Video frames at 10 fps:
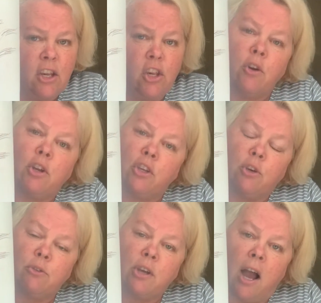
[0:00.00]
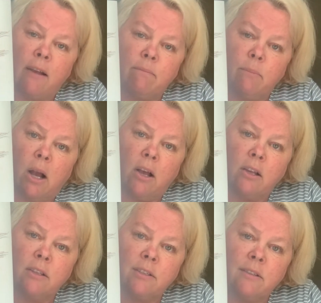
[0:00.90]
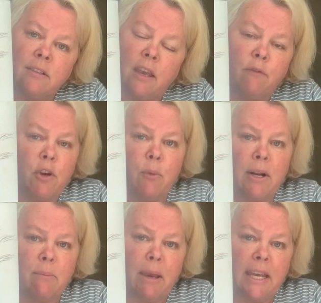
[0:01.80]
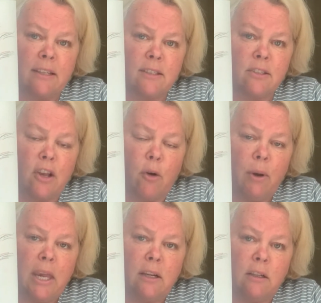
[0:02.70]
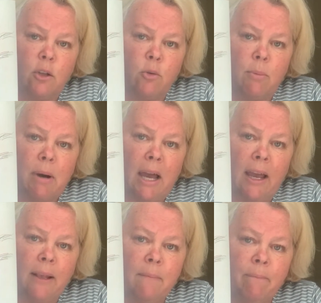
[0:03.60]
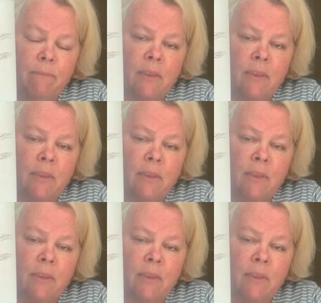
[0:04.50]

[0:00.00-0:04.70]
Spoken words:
You could use cotton balls if you want to make it snowy and glue them on.